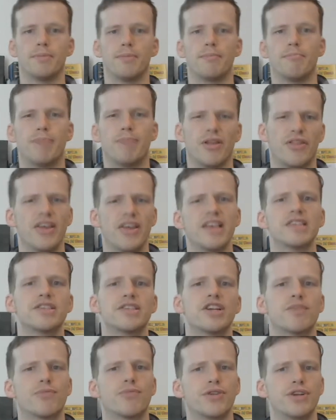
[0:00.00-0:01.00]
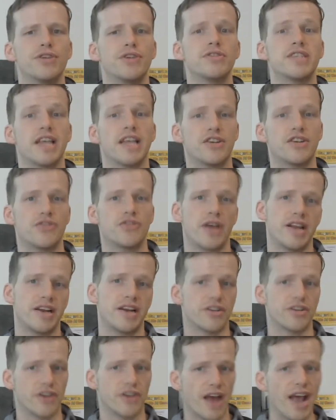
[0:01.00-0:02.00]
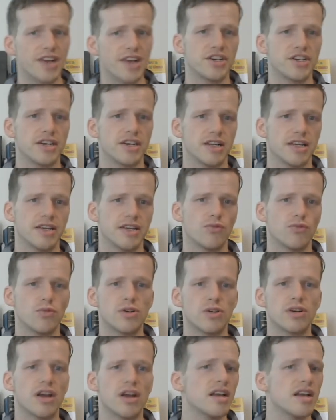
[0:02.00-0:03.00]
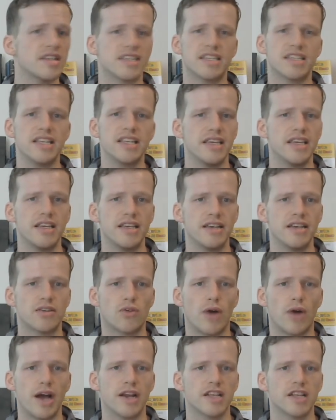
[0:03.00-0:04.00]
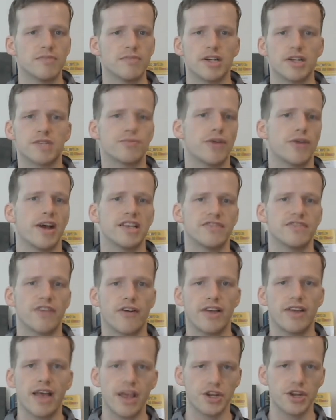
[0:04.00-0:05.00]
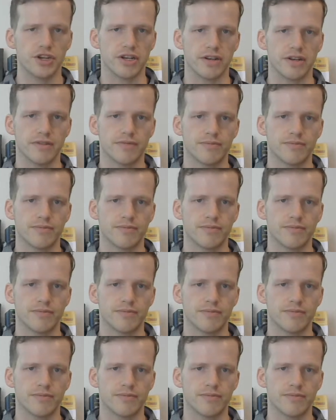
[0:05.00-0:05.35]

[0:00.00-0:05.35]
But things that are produced and traded internationally will not see quite as much price variation.